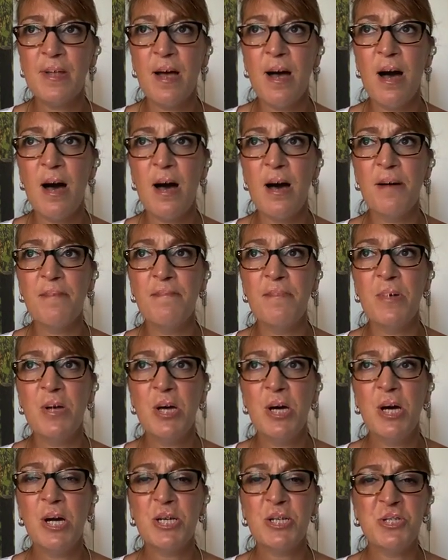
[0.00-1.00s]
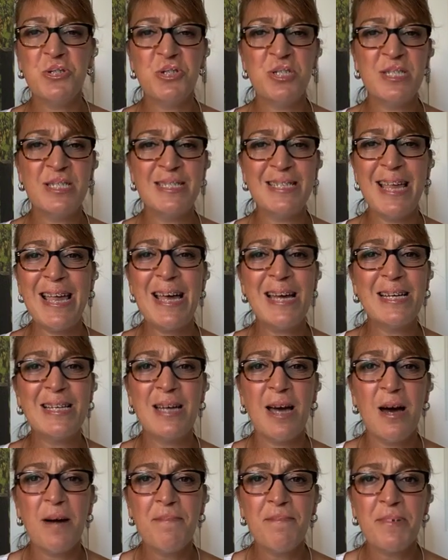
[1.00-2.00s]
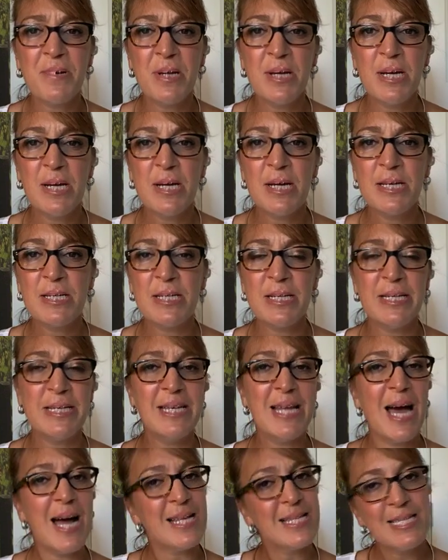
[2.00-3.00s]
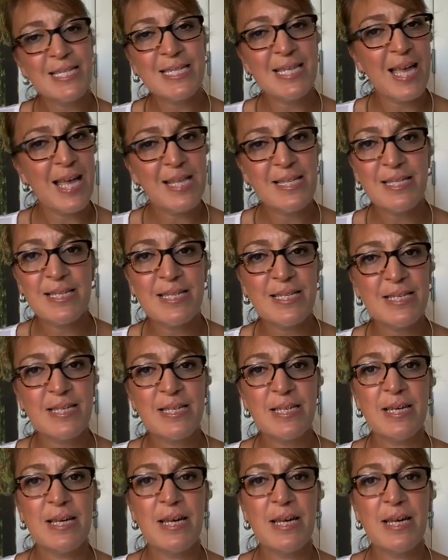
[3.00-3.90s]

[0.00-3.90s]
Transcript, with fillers: um, to stand up to nonsense,